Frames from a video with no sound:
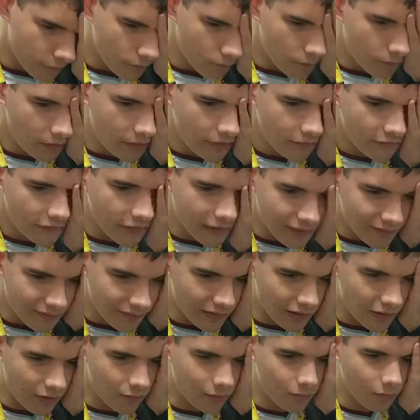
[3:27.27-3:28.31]
we still have a
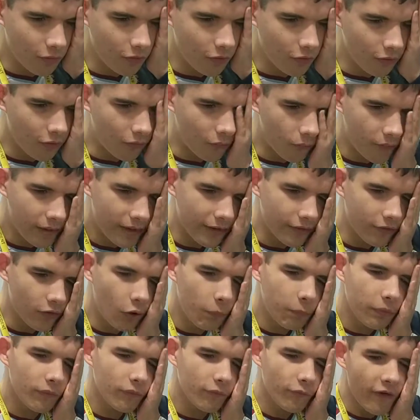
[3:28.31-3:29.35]
lot more. We can
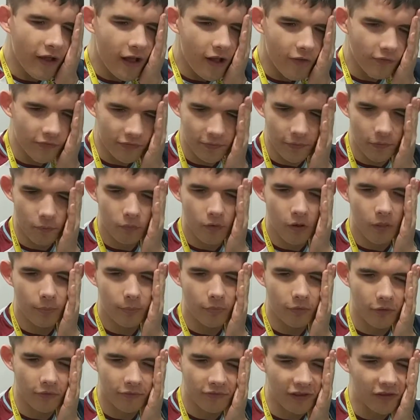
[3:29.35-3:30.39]
open files in the word
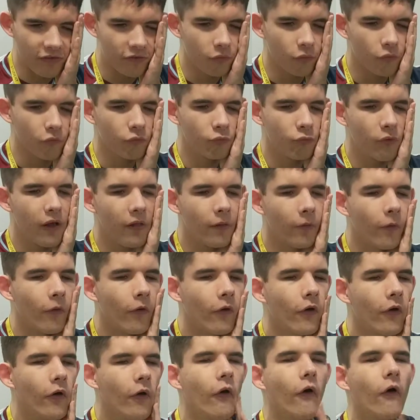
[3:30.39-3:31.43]
processor as well.
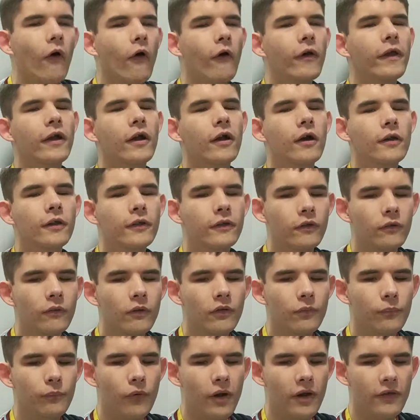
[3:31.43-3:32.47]
All you got to do
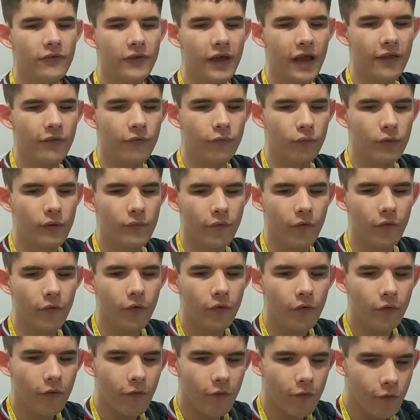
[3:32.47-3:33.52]
is press enter with
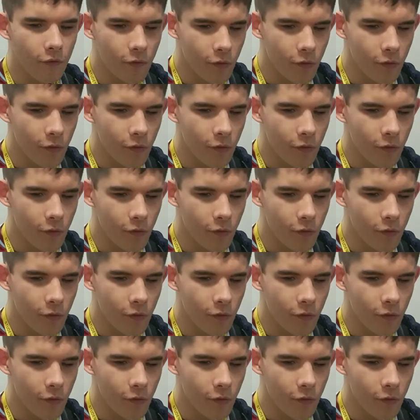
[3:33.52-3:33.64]
O,